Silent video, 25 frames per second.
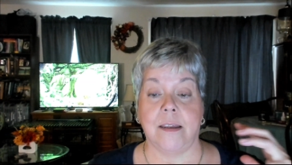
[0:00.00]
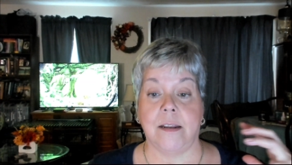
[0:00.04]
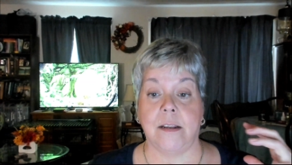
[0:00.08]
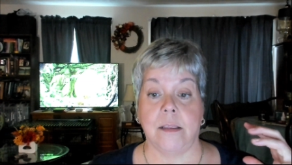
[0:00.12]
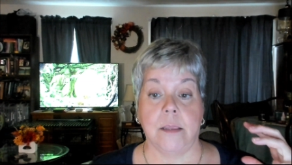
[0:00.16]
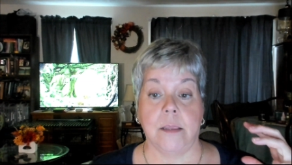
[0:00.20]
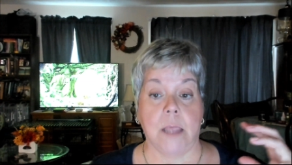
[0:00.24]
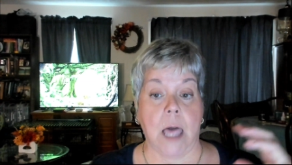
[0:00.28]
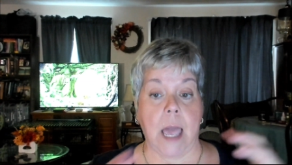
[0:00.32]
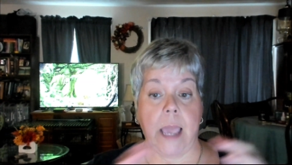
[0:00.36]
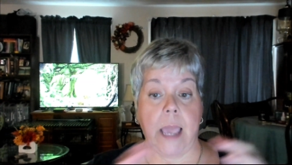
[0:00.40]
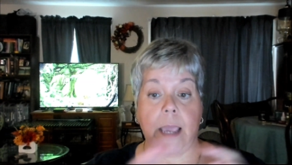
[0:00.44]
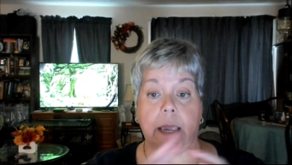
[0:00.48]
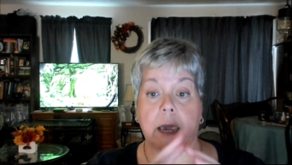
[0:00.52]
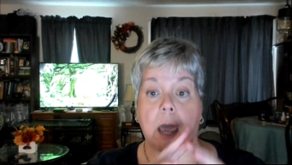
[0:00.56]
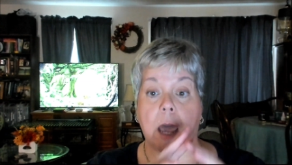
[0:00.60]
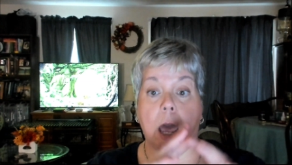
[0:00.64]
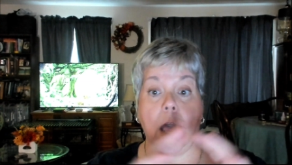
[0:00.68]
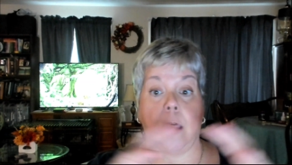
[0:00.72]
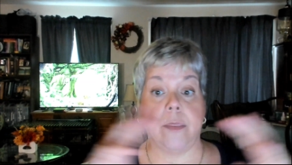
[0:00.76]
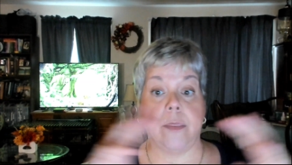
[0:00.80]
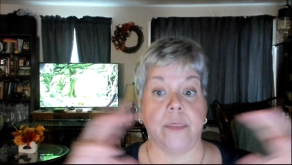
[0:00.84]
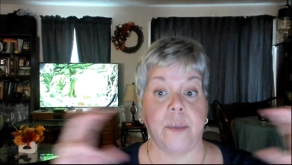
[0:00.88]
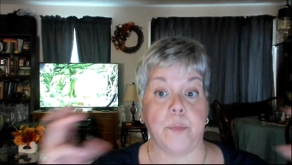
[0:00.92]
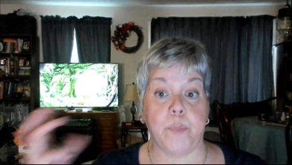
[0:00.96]
like
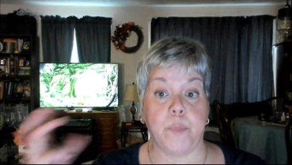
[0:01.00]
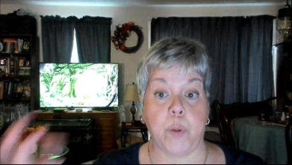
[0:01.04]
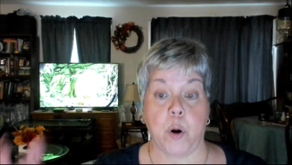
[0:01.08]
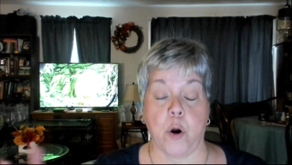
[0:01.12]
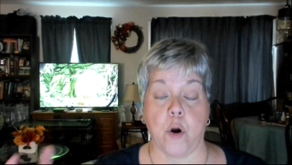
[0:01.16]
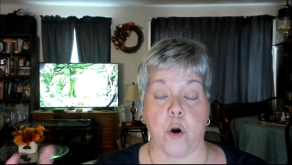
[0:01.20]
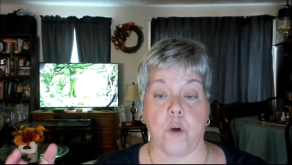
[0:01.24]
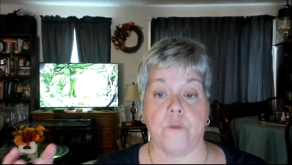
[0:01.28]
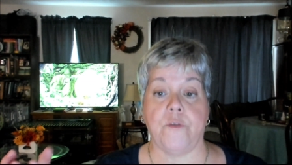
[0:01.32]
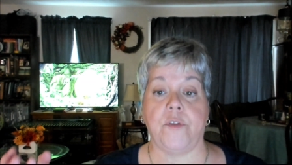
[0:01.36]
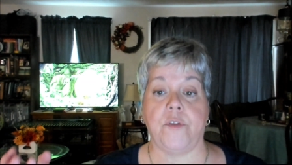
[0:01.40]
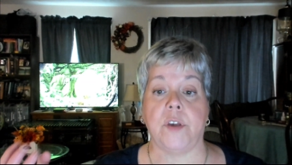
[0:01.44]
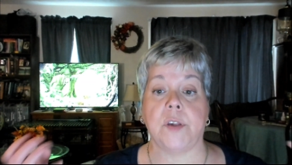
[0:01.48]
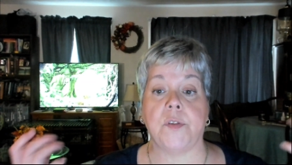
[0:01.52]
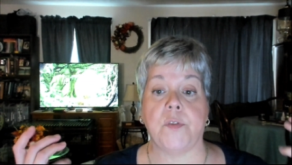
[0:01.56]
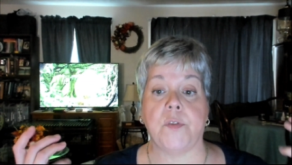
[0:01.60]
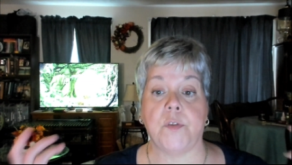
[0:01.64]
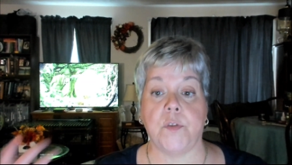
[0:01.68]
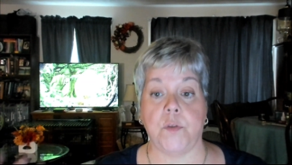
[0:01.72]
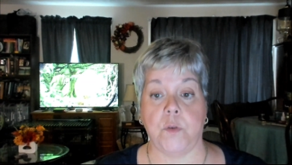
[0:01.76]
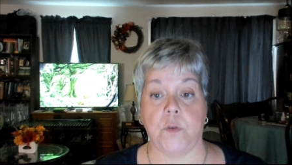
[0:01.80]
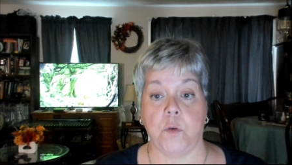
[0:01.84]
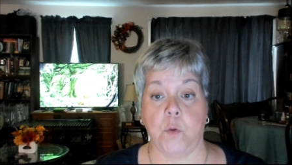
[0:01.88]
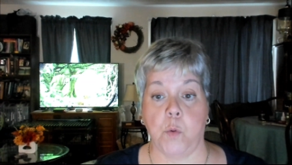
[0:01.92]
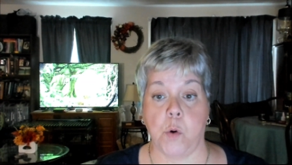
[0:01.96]
the perfect
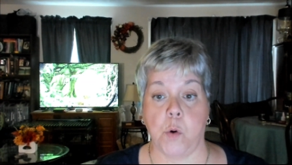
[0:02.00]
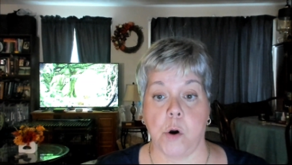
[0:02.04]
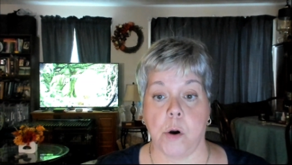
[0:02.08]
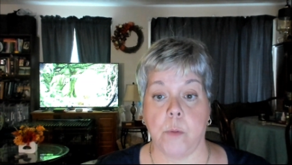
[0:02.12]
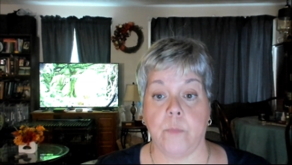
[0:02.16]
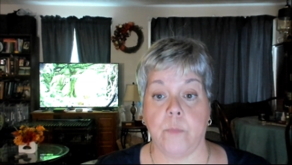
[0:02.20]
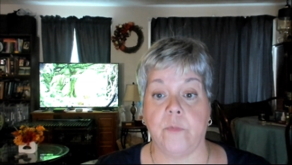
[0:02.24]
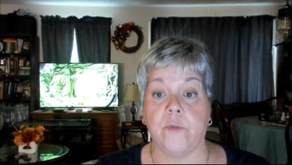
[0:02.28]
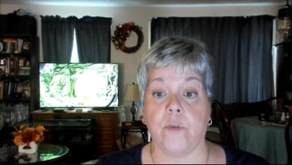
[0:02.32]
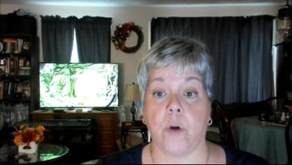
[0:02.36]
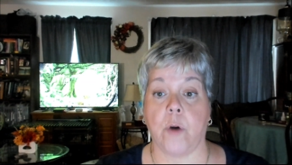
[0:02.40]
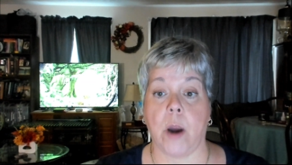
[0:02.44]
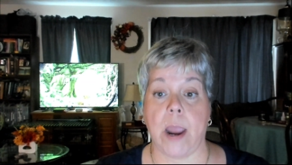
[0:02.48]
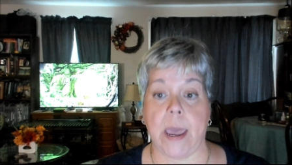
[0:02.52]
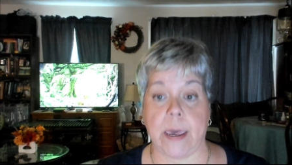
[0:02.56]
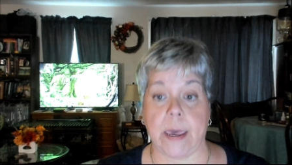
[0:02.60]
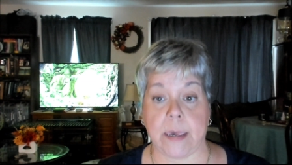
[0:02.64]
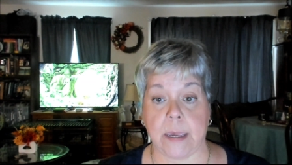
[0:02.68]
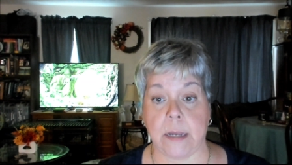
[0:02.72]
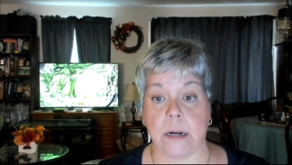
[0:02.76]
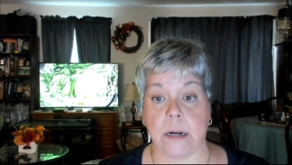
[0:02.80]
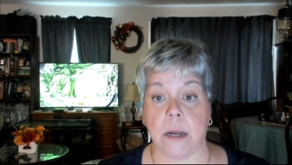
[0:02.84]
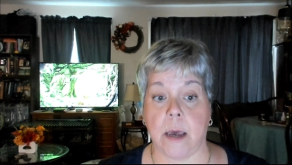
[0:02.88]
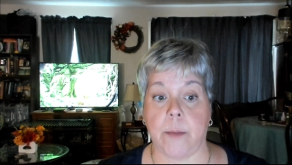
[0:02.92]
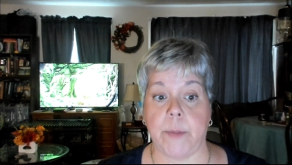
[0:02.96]
storm for
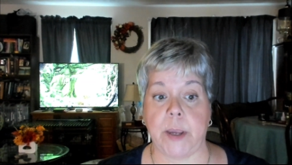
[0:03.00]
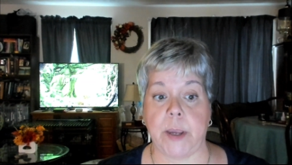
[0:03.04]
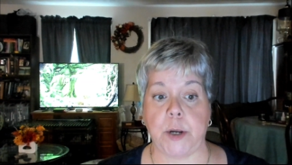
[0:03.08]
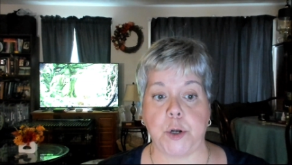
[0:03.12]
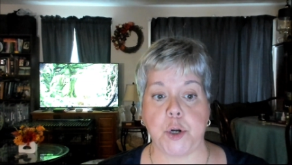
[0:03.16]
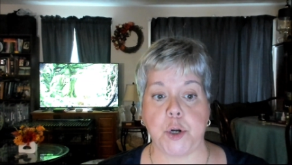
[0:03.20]
economic